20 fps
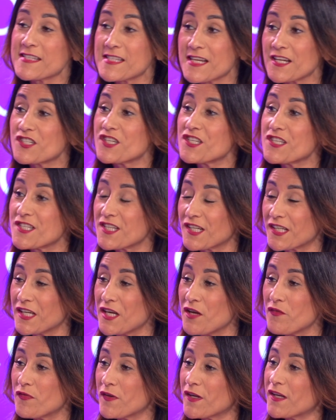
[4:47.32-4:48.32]
such a
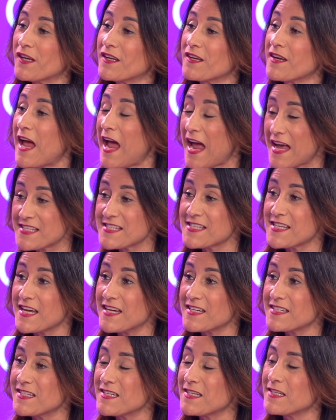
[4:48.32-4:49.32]
significant asset.